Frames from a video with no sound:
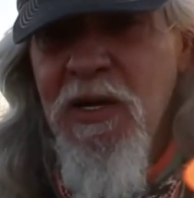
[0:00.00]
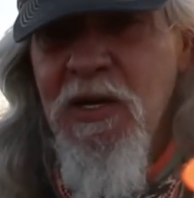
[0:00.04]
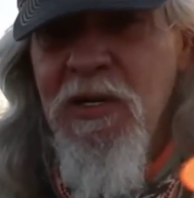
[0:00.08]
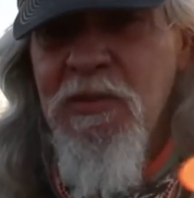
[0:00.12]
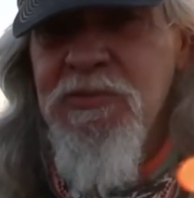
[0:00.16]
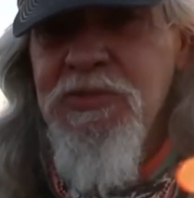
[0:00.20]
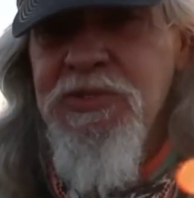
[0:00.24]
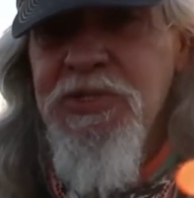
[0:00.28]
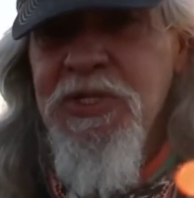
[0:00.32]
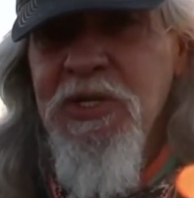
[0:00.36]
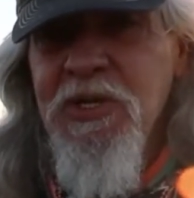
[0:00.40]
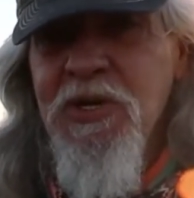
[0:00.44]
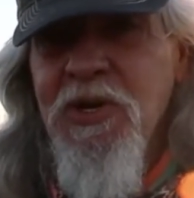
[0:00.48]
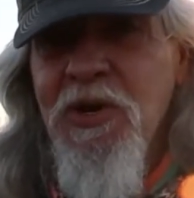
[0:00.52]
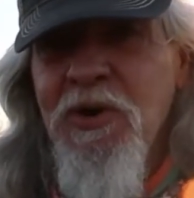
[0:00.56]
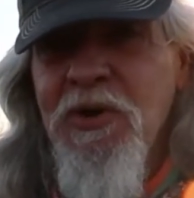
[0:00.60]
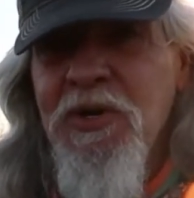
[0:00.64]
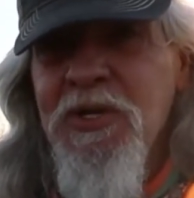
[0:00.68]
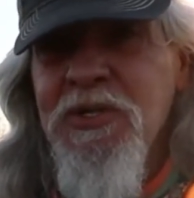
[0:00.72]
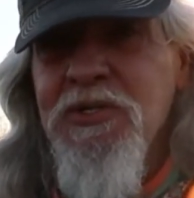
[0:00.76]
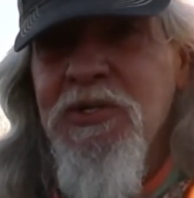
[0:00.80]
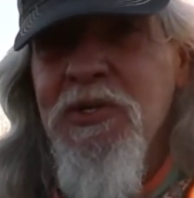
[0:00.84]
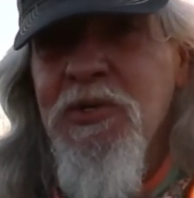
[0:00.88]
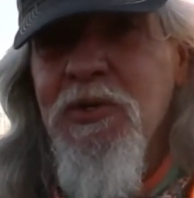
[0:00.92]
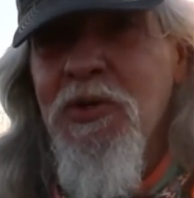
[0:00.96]
she
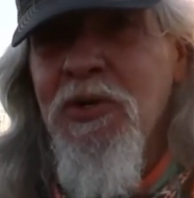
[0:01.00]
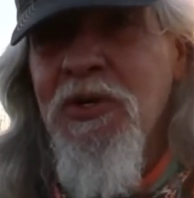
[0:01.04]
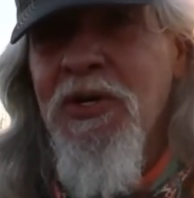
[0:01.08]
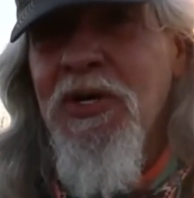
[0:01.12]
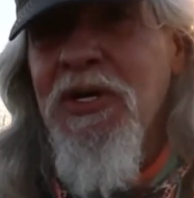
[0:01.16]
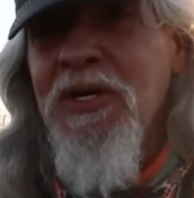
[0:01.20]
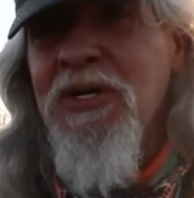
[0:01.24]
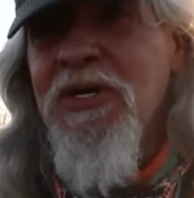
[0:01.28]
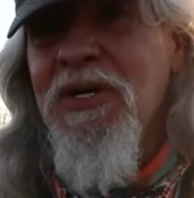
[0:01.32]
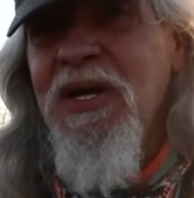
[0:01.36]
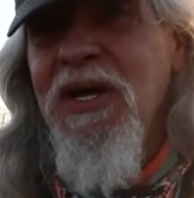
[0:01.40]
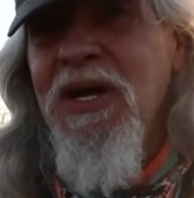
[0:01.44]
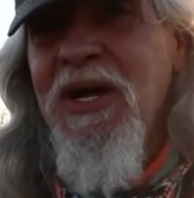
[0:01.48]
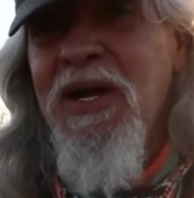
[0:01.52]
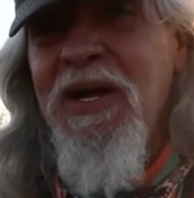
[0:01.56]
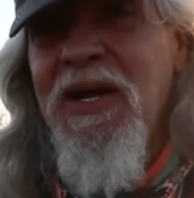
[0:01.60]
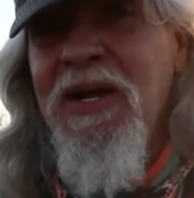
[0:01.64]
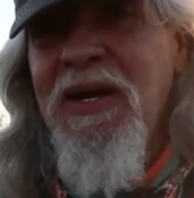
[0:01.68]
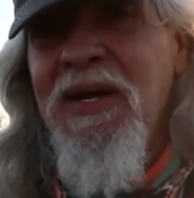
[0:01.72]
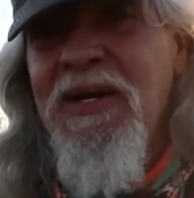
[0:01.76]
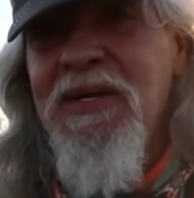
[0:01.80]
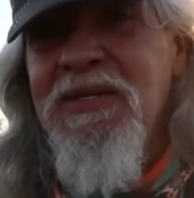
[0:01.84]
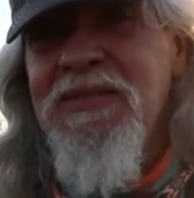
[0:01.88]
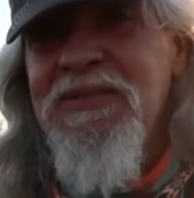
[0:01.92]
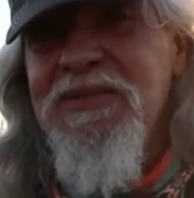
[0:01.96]
alerted to it,
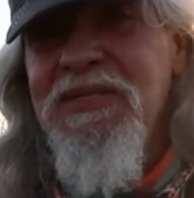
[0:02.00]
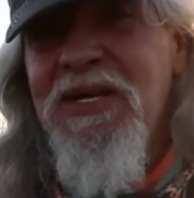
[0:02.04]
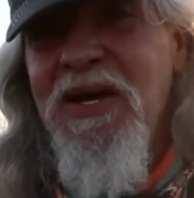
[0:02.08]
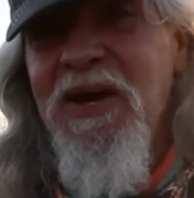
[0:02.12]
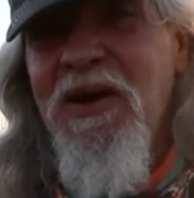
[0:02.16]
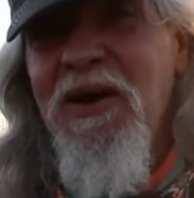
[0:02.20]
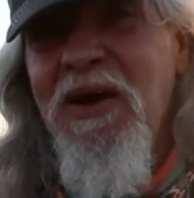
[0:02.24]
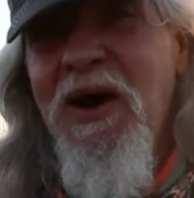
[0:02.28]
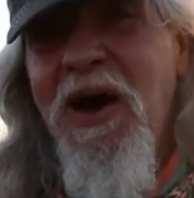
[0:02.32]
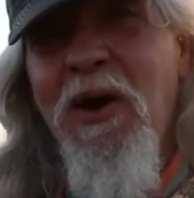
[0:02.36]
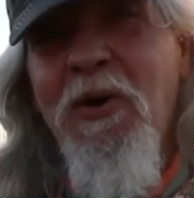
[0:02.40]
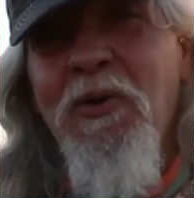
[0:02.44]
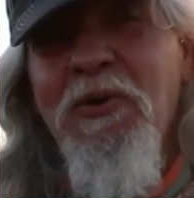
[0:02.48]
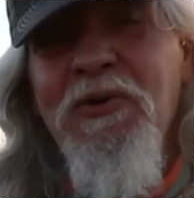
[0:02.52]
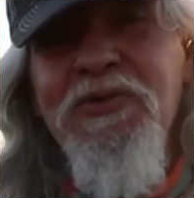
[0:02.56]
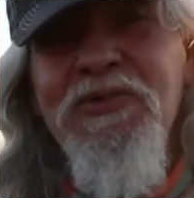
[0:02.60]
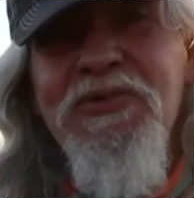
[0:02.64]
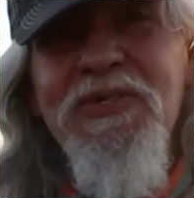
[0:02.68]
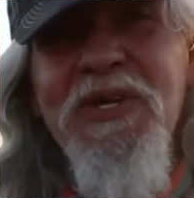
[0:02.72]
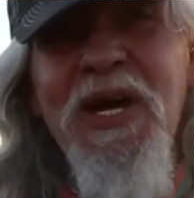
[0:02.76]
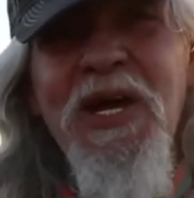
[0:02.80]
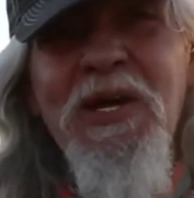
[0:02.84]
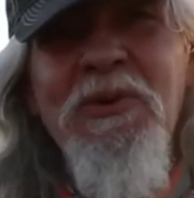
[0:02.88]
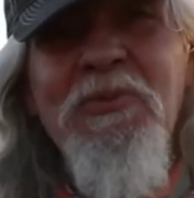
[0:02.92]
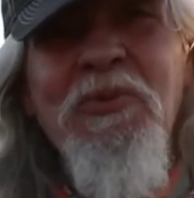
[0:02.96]
and so I was
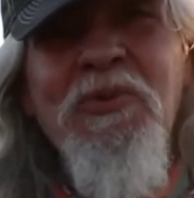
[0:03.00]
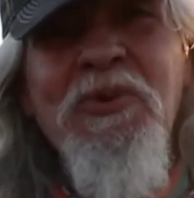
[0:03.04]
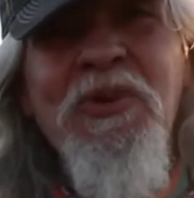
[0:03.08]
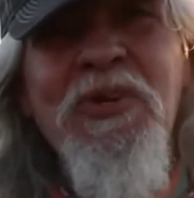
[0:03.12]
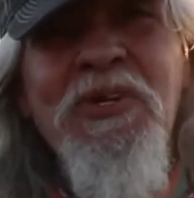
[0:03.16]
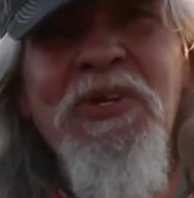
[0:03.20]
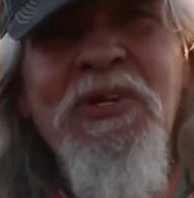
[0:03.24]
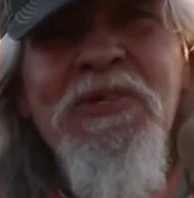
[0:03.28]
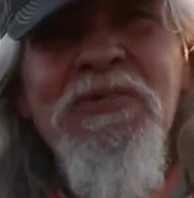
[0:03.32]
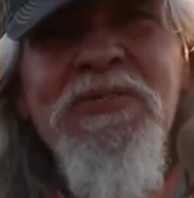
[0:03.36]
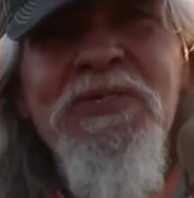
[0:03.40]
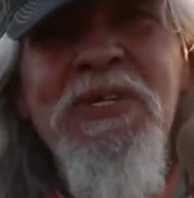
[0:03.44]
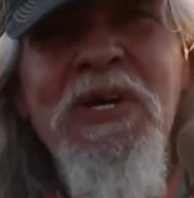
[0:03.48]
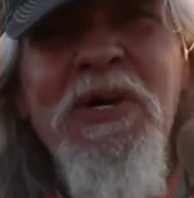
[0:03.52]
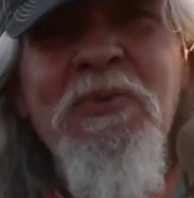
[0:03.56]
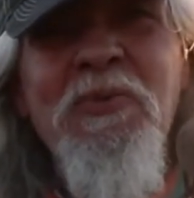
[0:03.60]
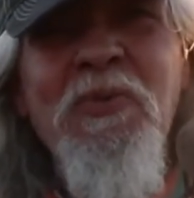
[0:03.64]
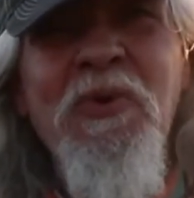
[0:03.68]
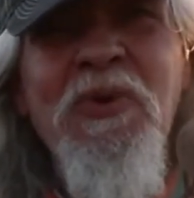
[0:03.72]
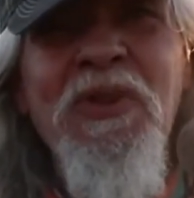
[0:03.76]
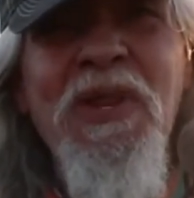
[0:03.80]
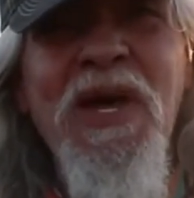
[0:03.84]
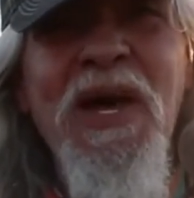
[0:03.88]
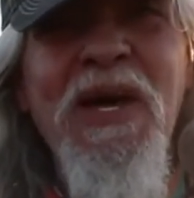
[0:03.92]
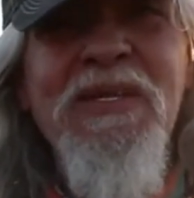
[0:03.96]
able to do something
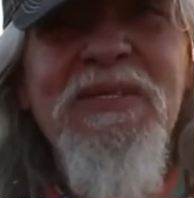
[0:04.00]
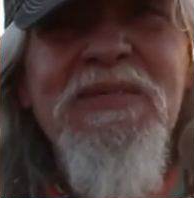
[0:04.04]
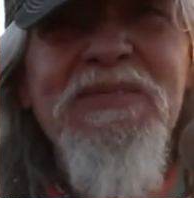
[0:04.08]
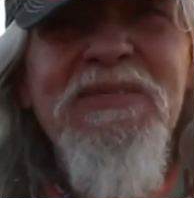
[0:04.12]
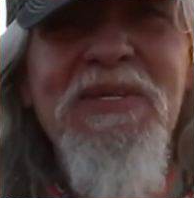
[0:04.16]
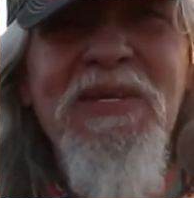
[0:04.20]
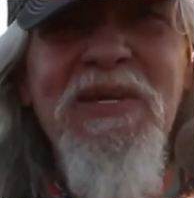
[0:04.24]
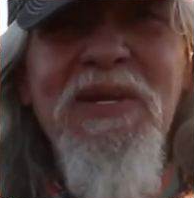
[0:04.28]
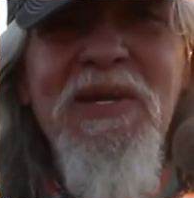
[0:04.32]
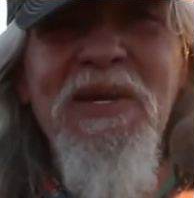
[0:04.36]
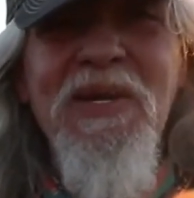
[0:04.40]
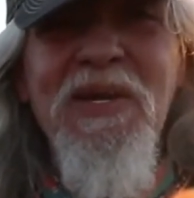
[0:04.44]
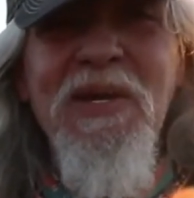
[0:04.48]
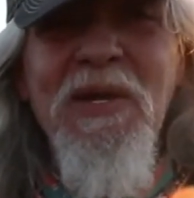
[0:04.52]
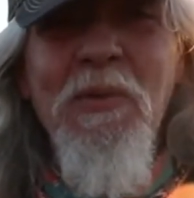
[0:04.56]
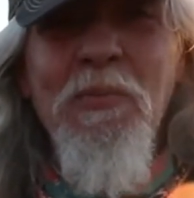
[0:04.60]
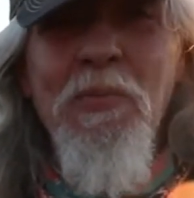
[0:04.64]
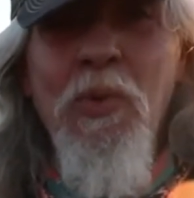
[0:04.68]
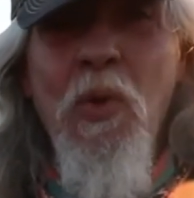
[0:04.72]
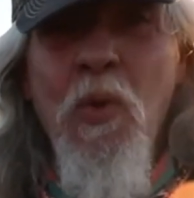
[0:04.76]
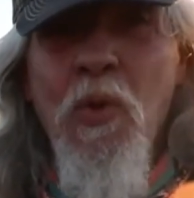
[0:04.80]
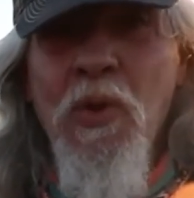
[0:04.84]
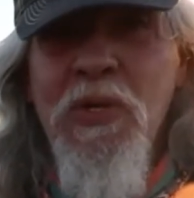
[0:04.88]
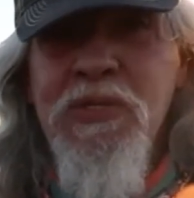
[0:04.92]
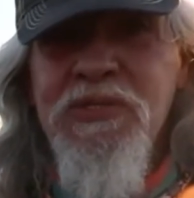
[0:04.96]
with that
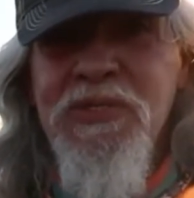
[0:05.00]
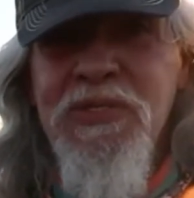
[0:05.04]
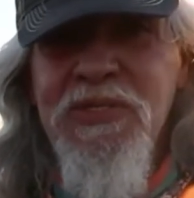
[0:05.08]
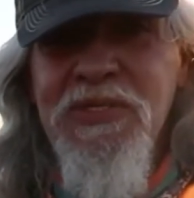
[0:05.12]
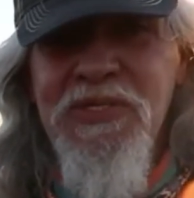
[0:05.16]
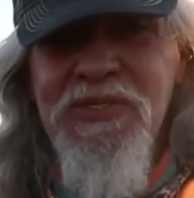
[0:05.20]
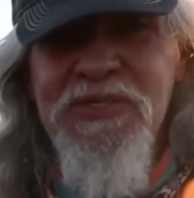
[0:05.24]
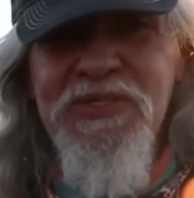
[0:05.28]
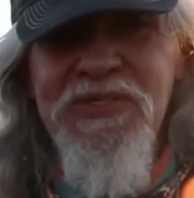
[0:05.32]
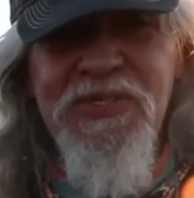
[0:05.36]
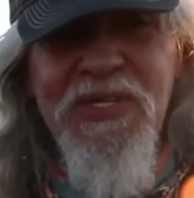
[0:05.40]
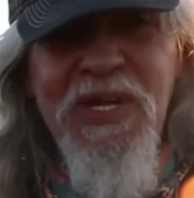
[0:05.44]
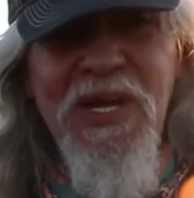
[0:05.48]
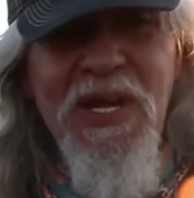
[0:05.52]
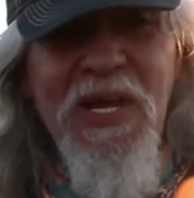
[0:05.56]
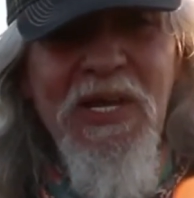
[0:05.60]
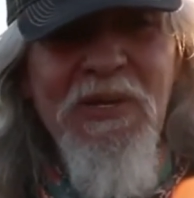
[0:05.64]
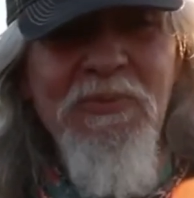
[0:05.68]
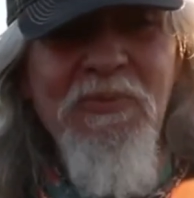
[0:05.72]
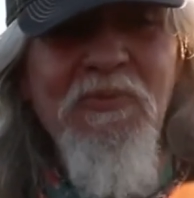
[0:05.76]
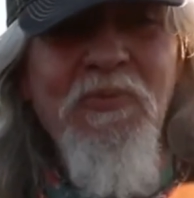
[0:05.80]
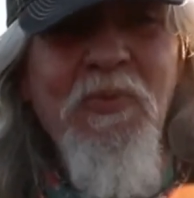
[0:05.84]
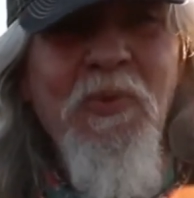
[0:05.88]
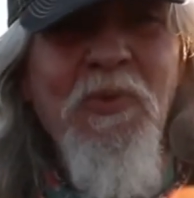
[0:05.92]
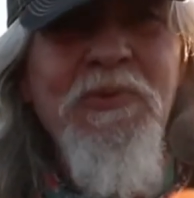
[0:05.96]
poisonous snake
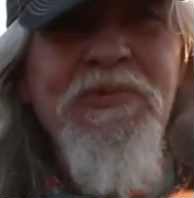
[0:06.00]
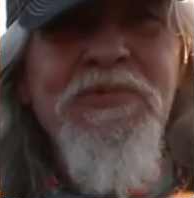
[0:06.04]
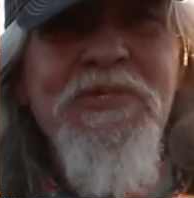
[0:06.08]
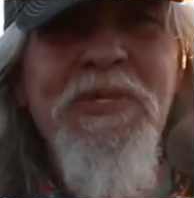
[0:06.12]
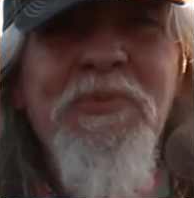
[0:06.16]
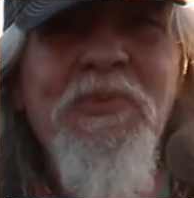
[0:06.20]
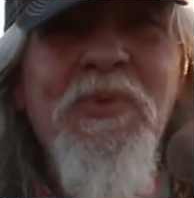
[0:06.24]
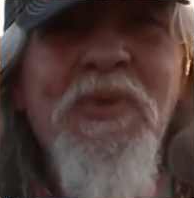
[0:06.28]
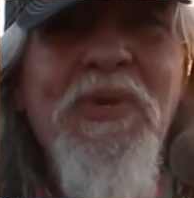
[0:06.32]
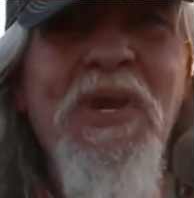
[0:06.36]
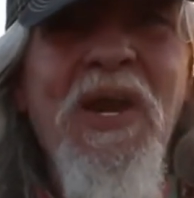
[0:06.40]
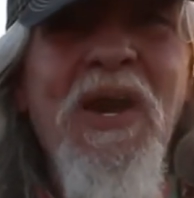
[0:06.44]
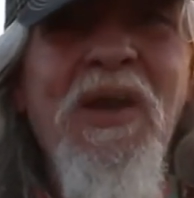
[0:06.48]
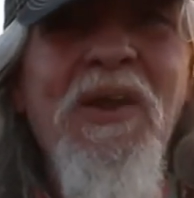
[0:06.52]
before someone got